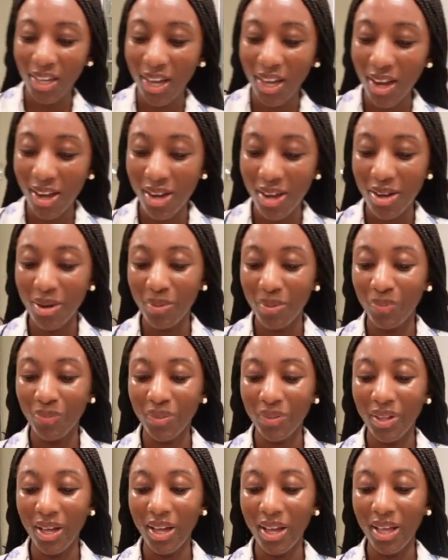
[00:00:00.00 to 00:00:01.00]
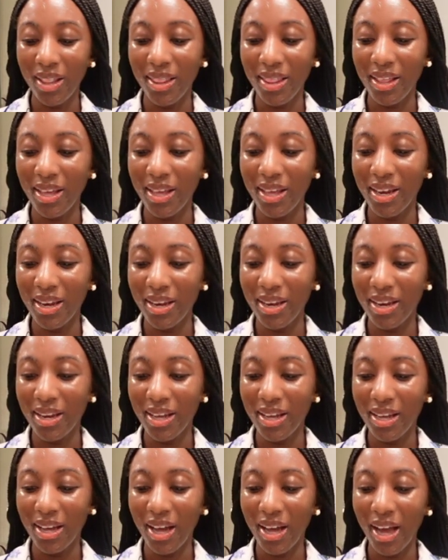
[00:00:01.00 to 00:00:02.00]
And then
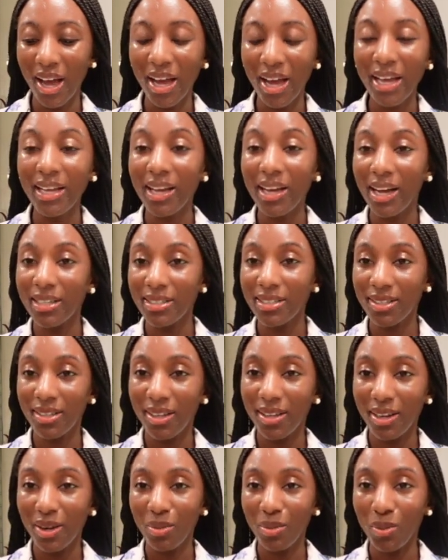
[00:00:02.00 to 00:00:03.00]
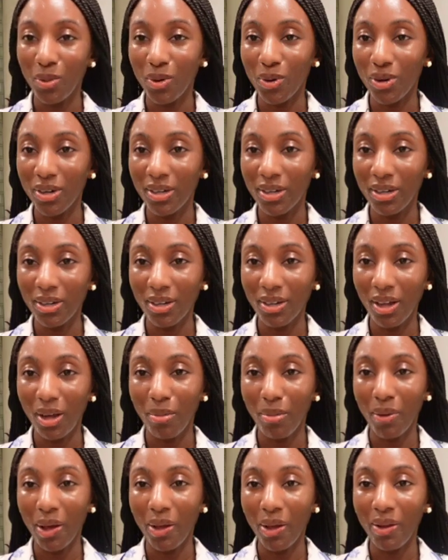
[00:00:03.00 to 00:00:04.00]
I got to the airport
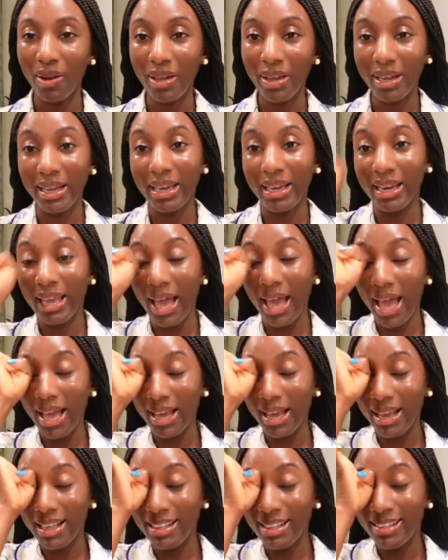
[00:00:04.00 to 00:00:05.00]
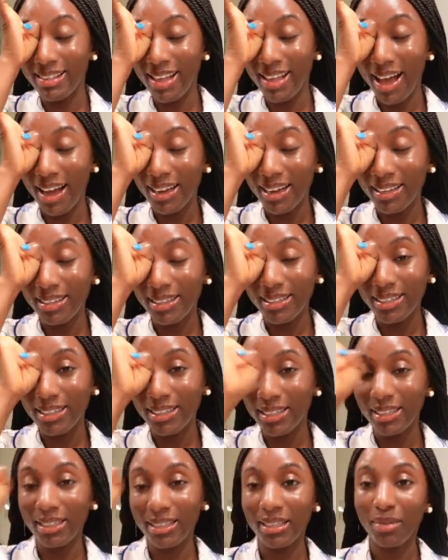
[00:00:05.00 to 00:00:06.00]
about like
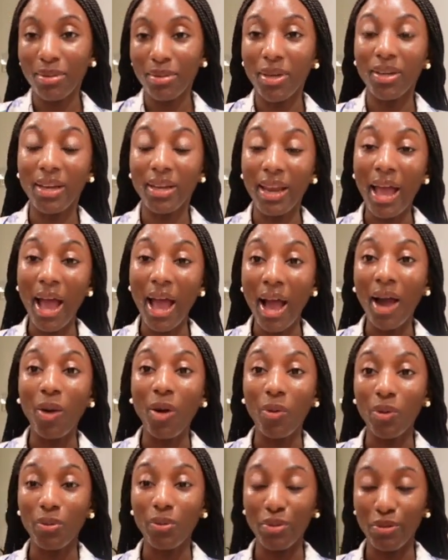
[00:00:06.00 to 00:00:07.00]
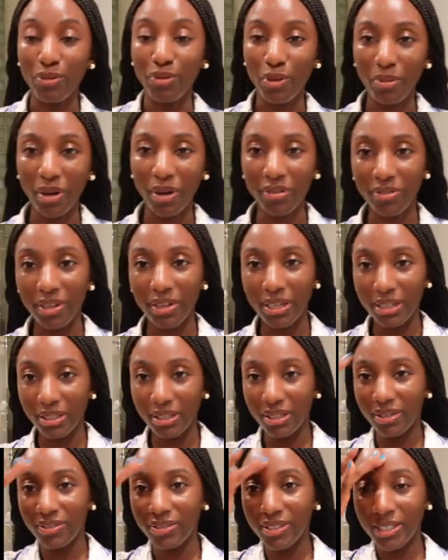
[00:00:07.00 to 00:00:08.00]
exactly about an hour before my flight
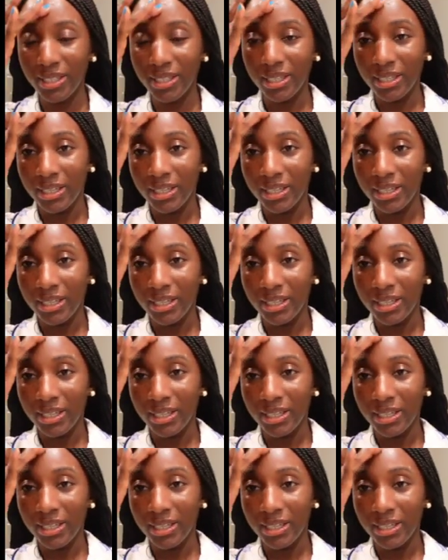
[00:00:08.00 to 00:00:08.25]
leaves.